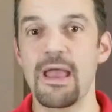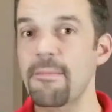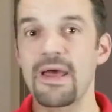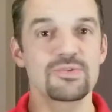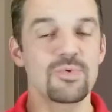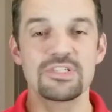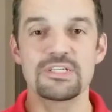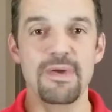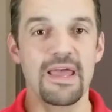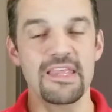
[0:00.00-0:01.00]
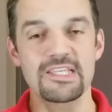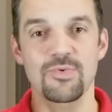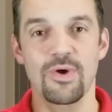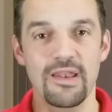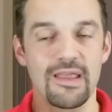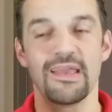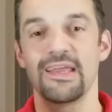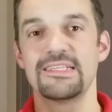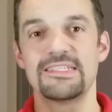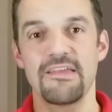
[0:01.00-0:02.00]
I might as well just buy this one
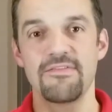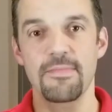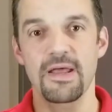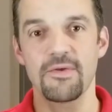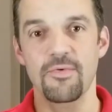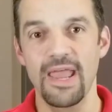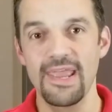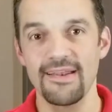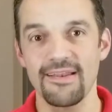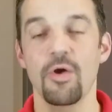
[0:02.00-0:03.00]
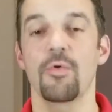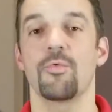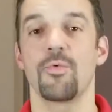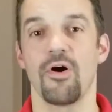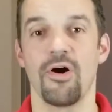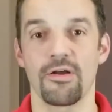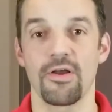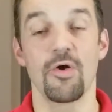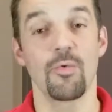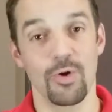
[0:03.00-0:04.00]
and save the money, right? Wrong.
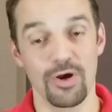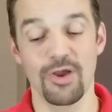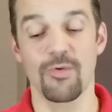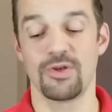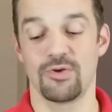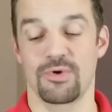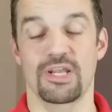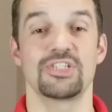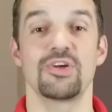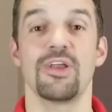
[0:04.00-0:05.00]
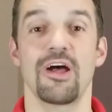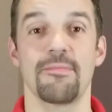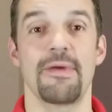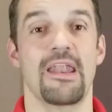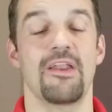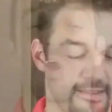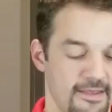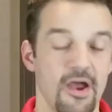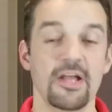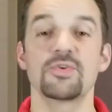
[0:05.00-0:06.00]
We're gonna go into it, we're gonna show y'all about it.
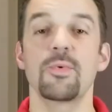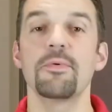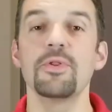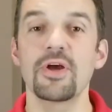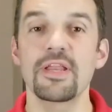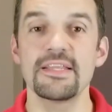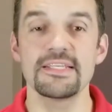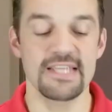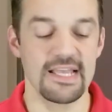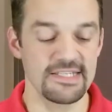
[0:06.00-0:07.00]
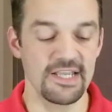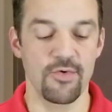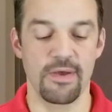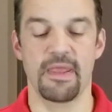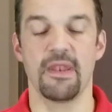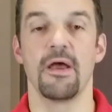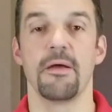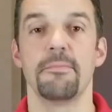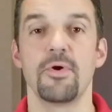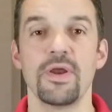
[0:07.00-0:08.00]
All right, so when we're looking at this test equipment,
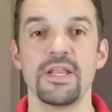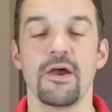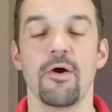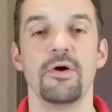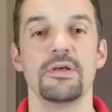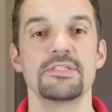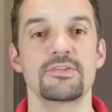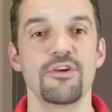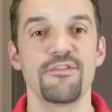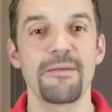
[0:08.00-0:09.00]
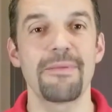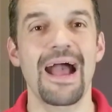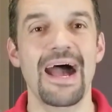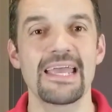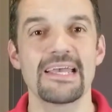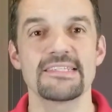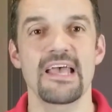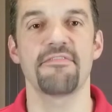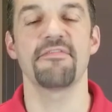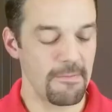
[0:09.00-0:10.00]
Meridio, certified by
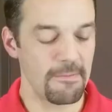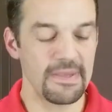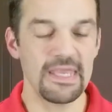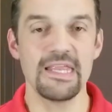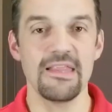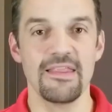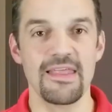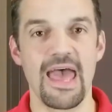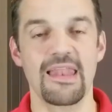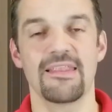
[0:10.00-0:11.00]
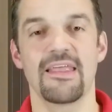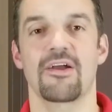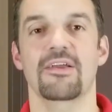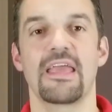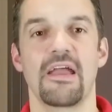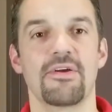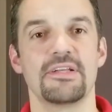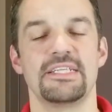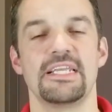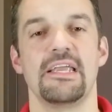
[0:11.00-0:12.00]
ISF, meaning that they are
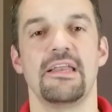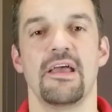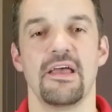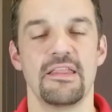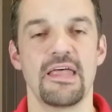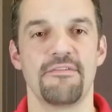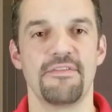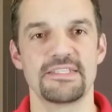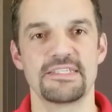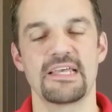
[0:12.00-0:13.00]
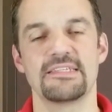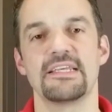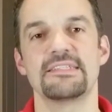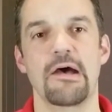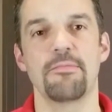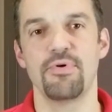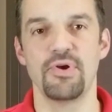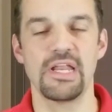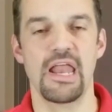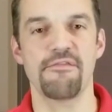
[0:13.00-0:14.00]
guaranteed that if it says it's
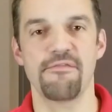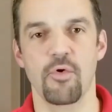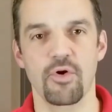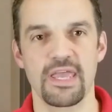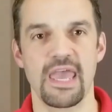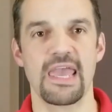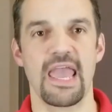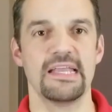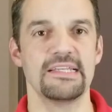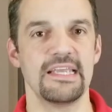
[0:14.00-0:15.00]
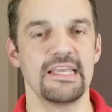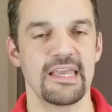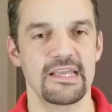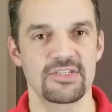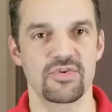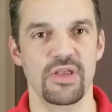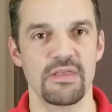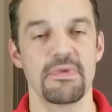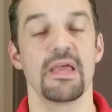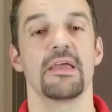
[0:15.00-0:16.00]
outputting a 4K 18 gig
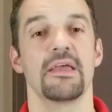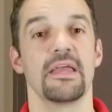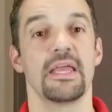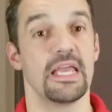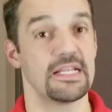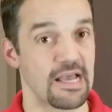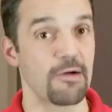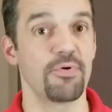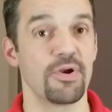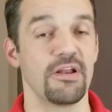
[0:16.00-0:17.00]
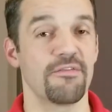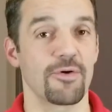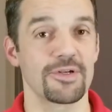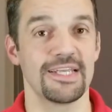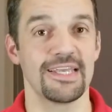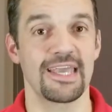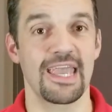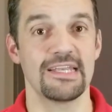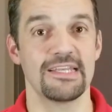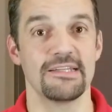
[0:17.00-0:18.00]
stream, it's outputting a 14 gig
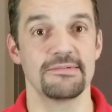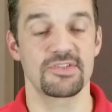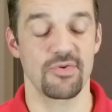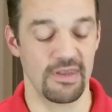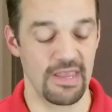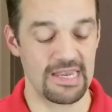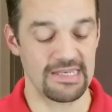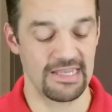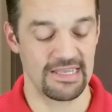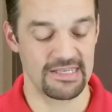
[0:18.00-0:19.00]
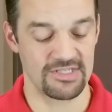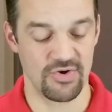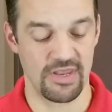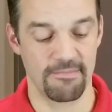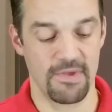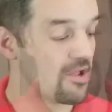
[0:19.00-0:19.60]
18 gig stream.